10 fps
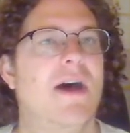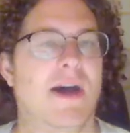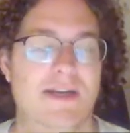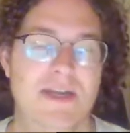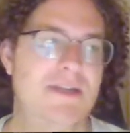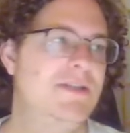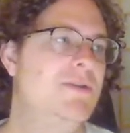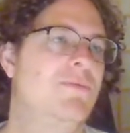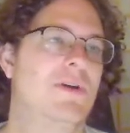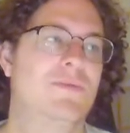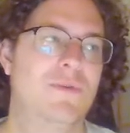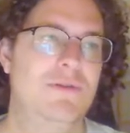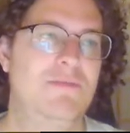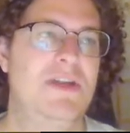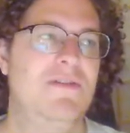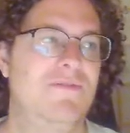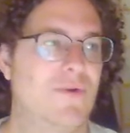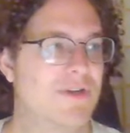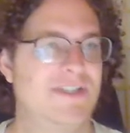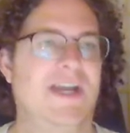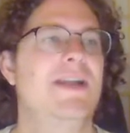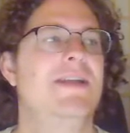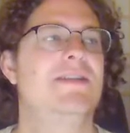An easy one would be Forseti,